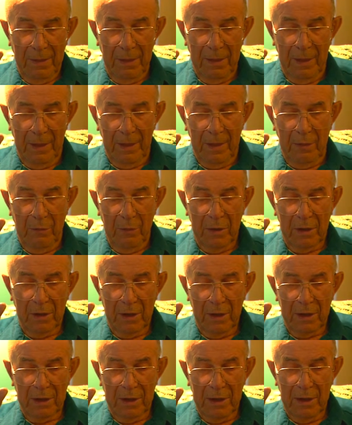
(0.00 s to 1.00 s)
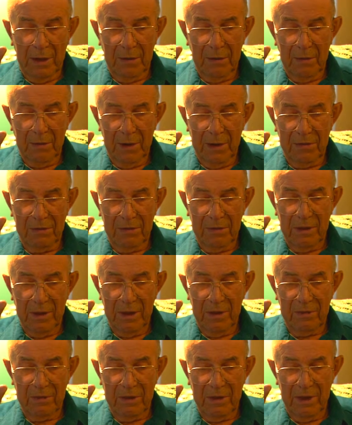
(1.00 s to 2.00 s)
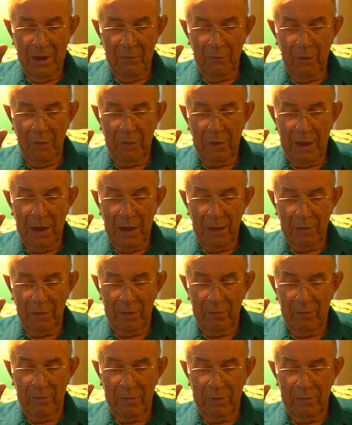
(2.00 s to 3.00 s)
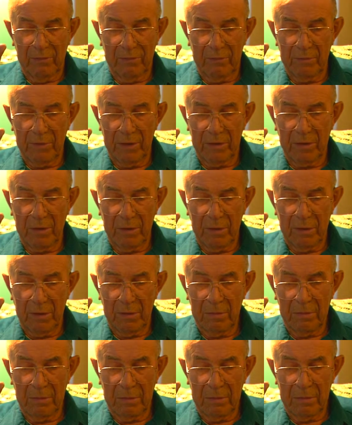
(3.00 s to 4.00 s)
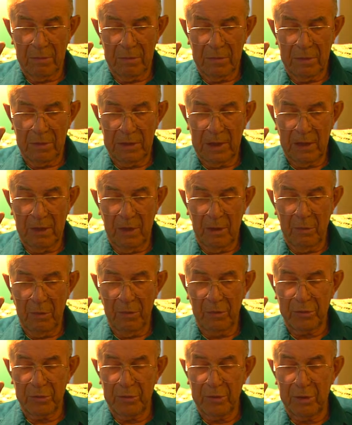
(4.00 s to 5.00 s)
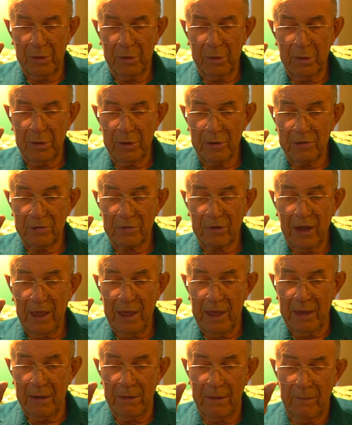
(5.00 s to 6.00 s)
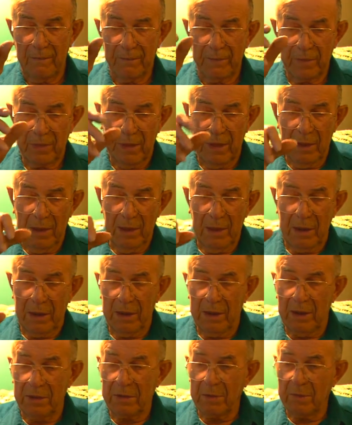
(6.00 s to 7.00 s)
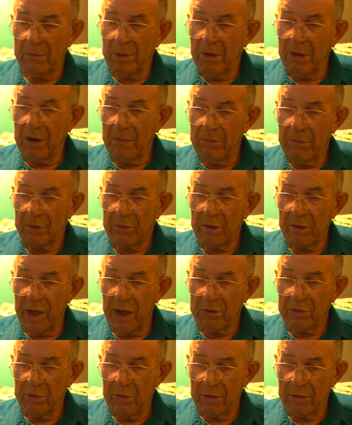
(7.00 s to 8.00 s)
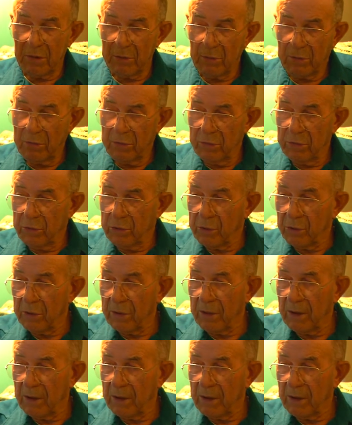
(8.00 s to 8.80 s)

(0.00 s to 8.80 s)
And we got down there, I said, hey, Sam, we were down from the third, down almost to the third slant. And at the bottom, the track took a turn